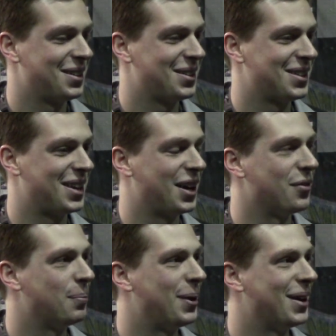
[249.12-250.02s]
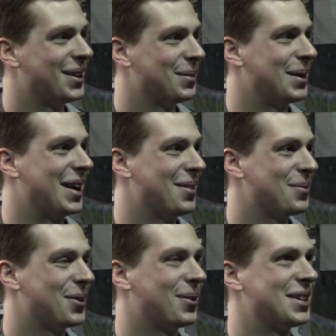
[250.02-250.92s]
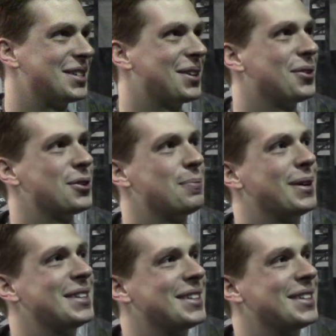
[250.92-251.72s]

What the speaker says: It's kind of a pun, yeah, going in circles, but